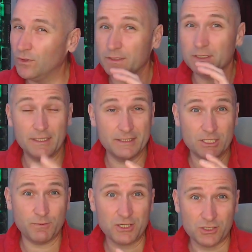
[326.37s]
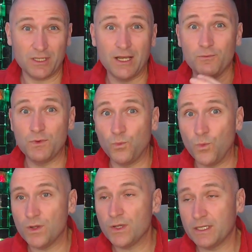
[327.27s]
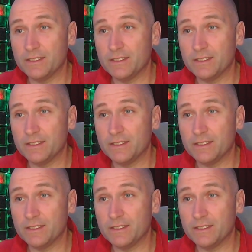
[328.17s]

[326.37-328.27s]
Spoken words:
and especially like with work.